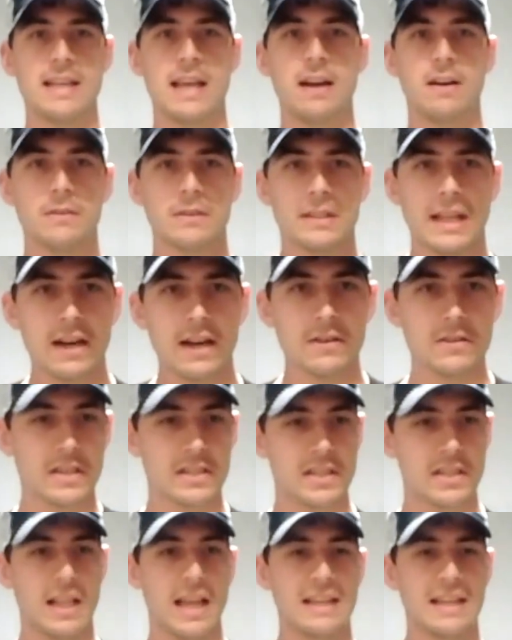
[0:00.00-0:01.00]
They don't
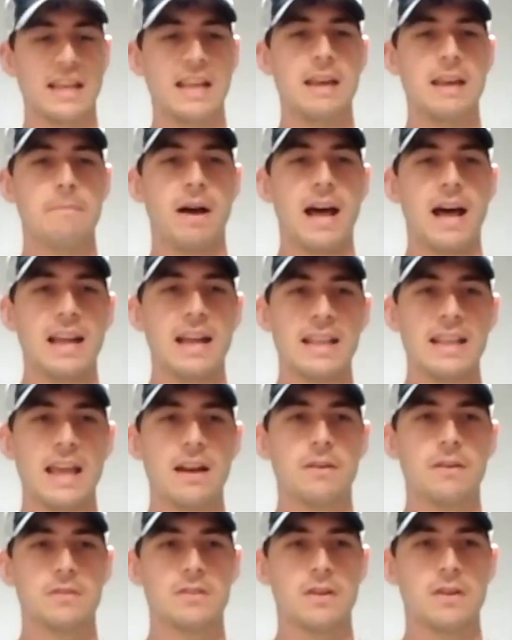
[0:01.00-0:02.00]
just select anybody, and they
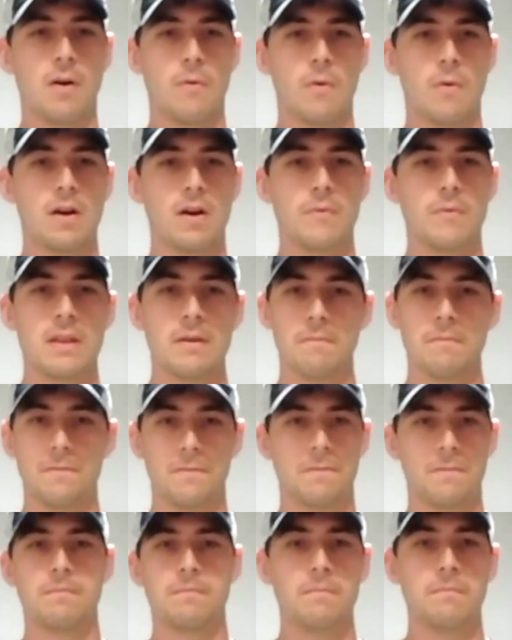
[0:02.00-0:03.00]
don't start working with
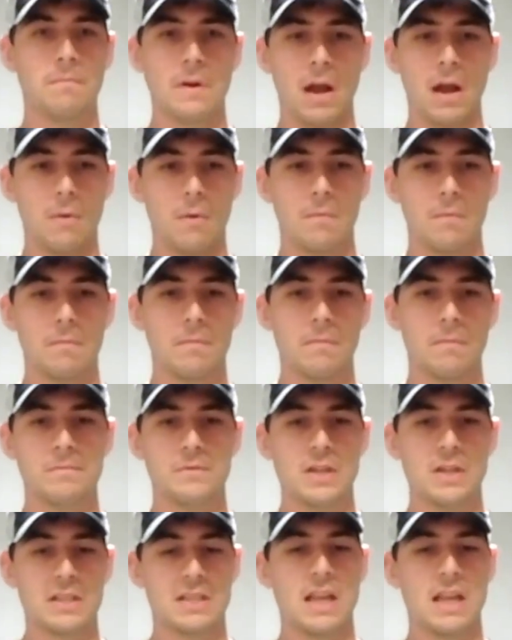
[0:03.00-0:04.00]
them,
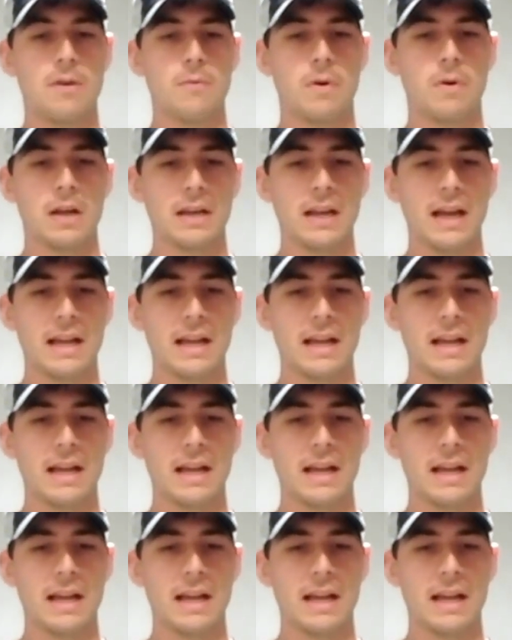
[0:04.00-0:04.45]
just anyone.